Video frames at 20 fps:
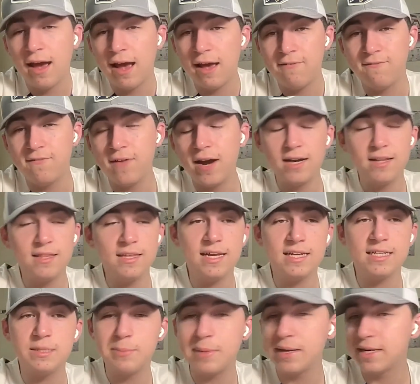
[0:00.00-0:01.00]
I finally
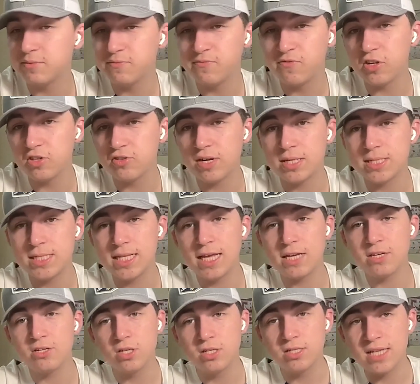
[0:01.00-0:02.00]
get to make some first-round
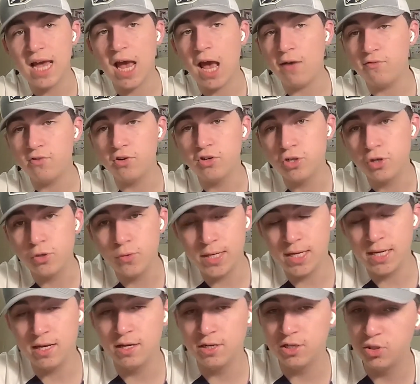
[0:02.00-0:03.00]
selections after
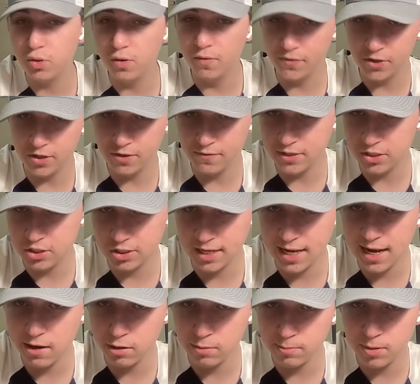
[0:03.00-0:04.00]
doing two of your division
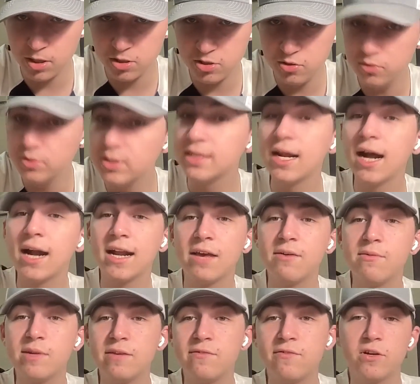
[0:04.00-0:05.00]
counterparts who did not
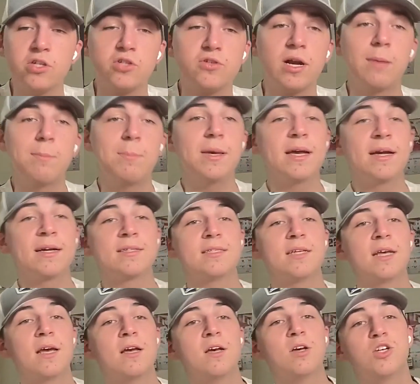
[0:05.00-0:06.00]
have any first-round
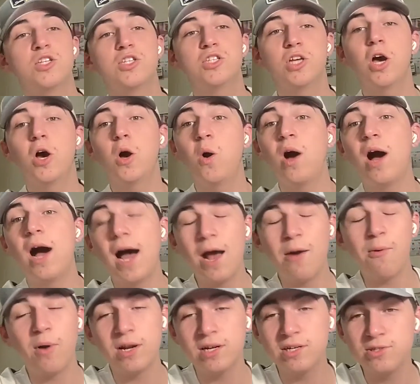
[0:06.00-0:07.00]
picks. So
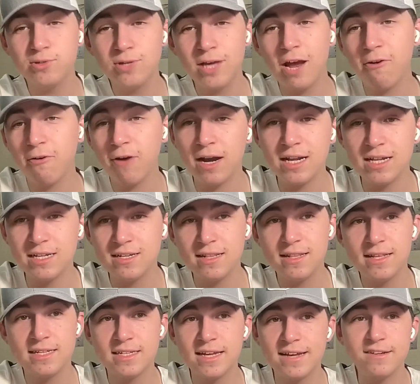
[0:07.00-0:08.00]
I want to get right into
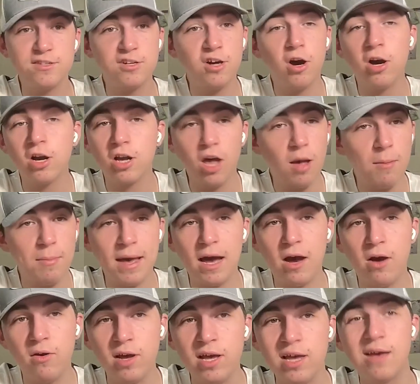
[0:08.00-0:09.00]
this and talk
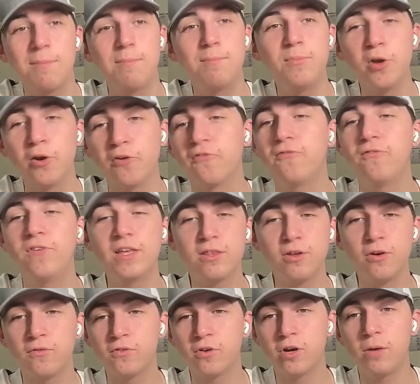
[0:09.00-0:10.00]
about your
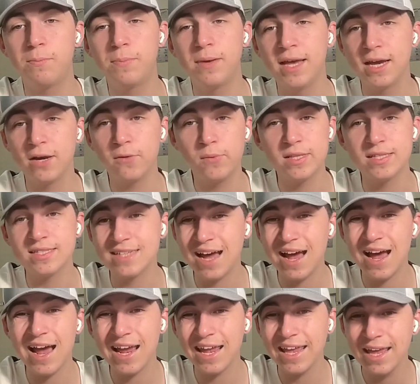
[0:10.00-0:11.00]
fifth overall pick with
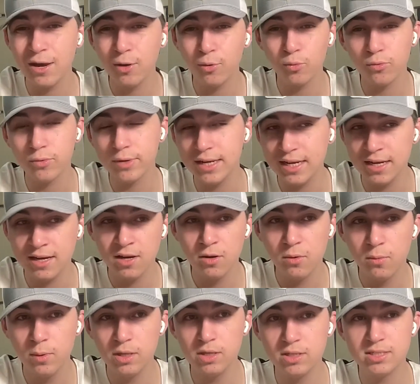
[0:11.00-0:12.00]
Tyree
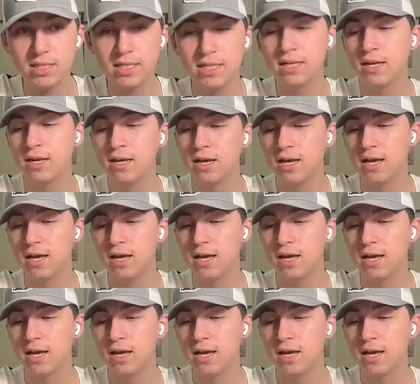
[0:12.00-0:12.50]
Wilson.